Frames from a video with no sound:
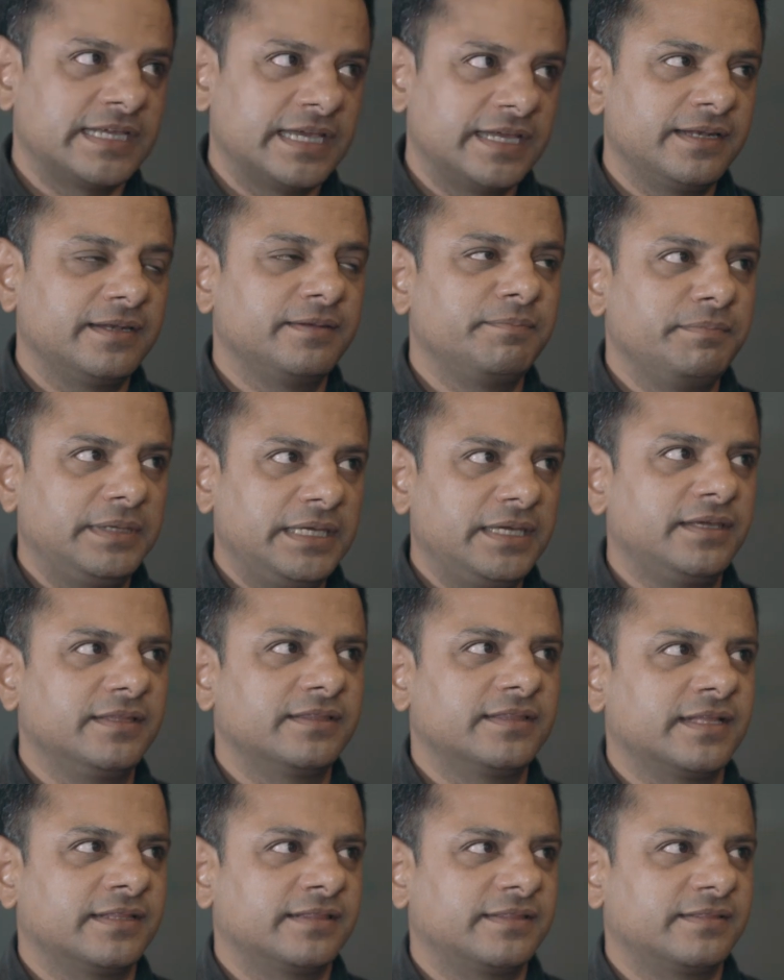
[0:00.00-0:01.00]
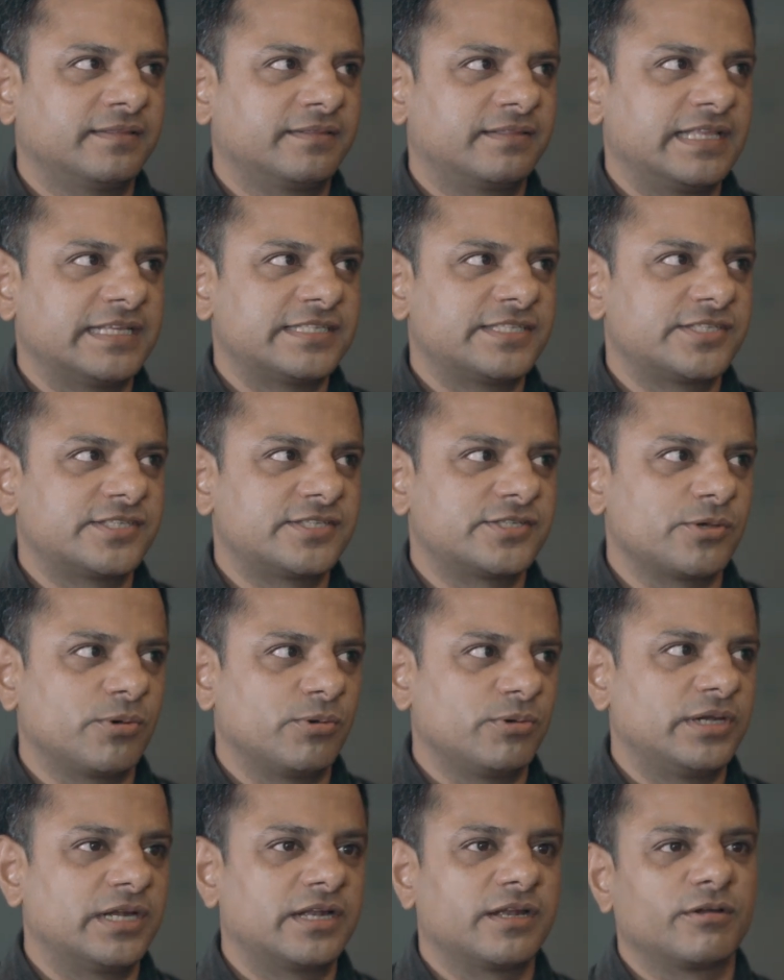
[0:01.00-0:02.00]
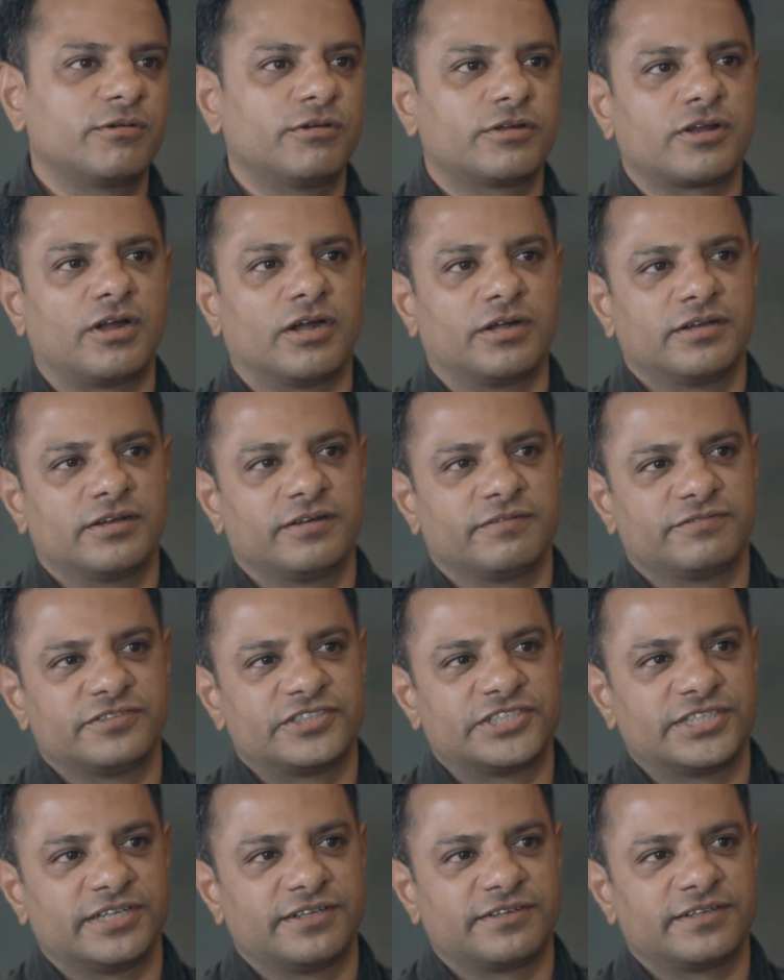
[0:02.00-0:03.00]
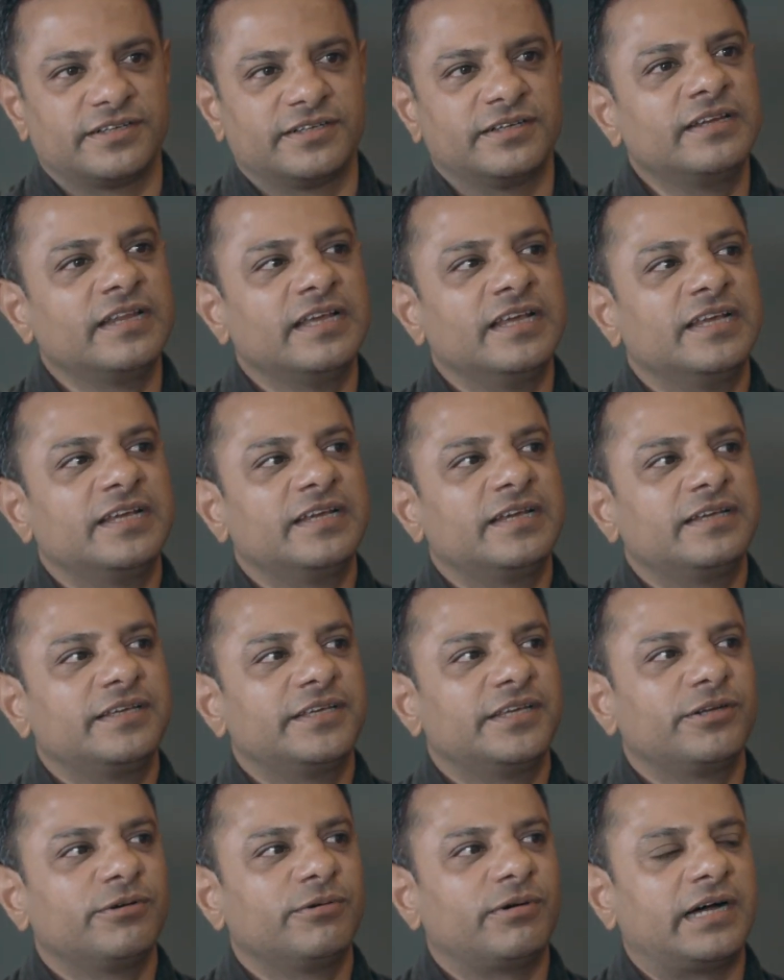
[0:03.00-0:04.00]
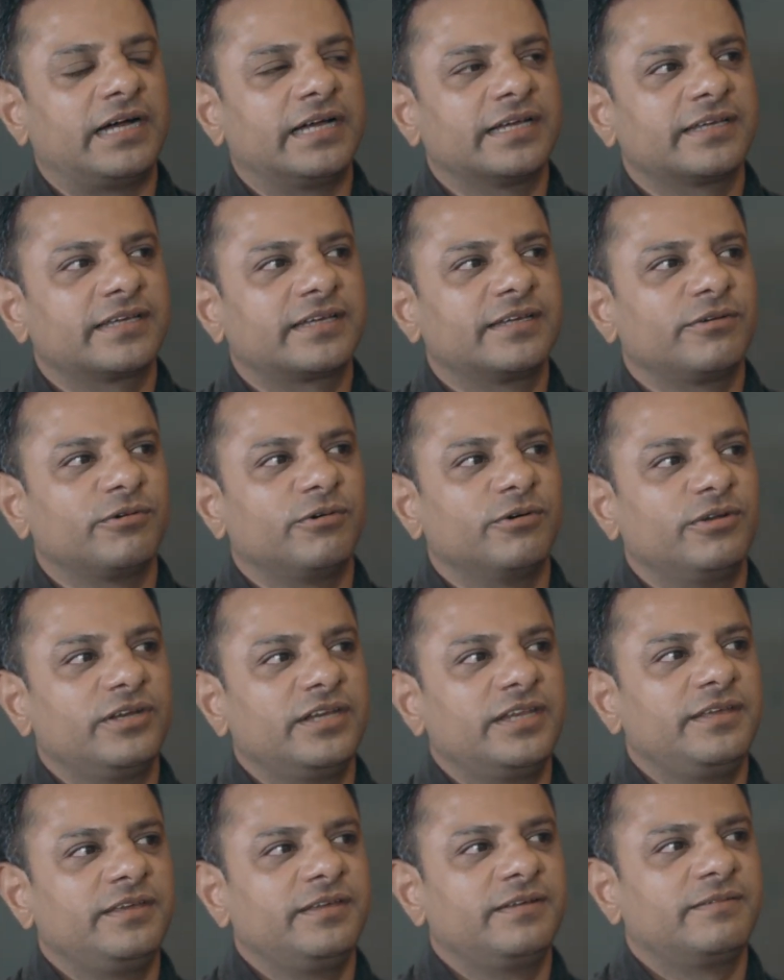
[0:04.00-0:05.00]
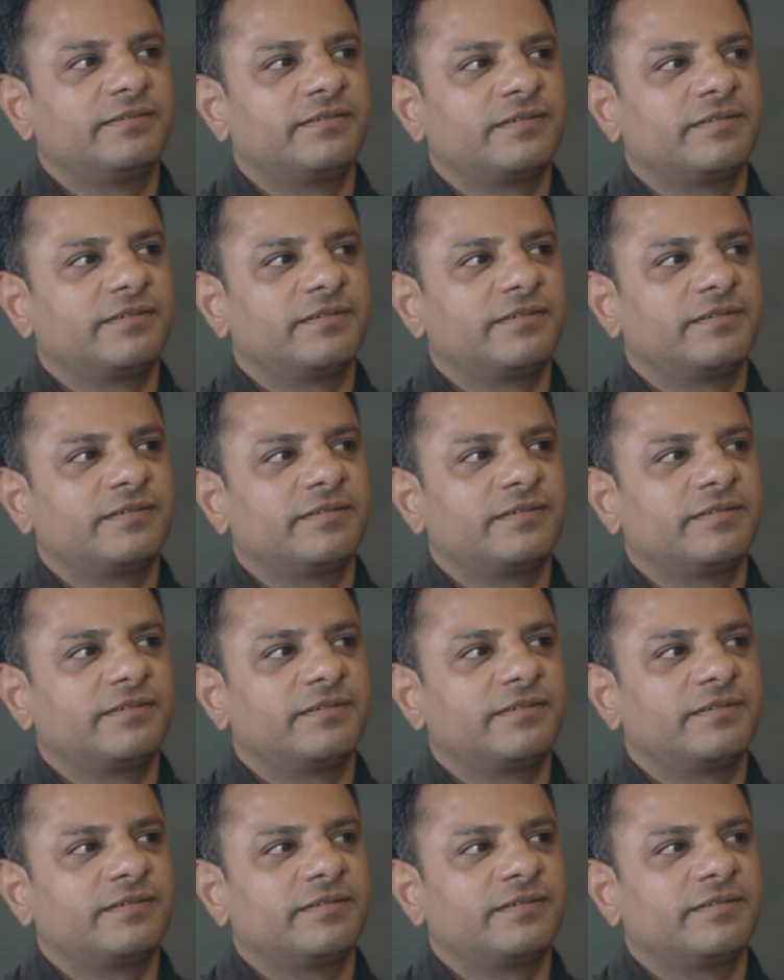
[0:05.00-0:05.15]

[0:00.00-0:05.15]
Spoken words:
tell me that there's so little good content for children, I can only